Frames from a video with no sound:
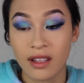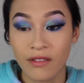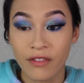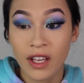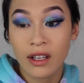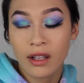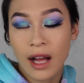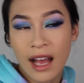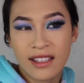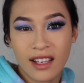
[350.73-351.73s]
feel
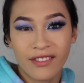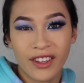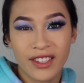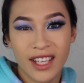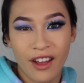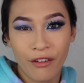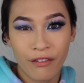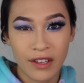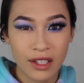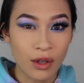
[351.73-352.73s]
as if there's like a
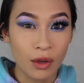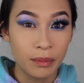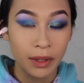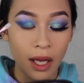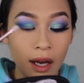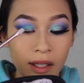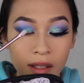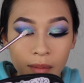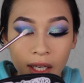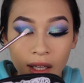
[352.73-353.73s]
physical block
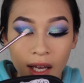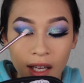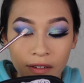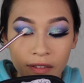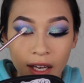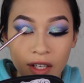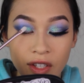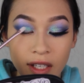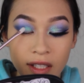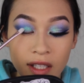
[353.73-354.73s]
in my life that
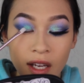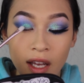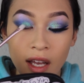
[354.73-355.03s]
just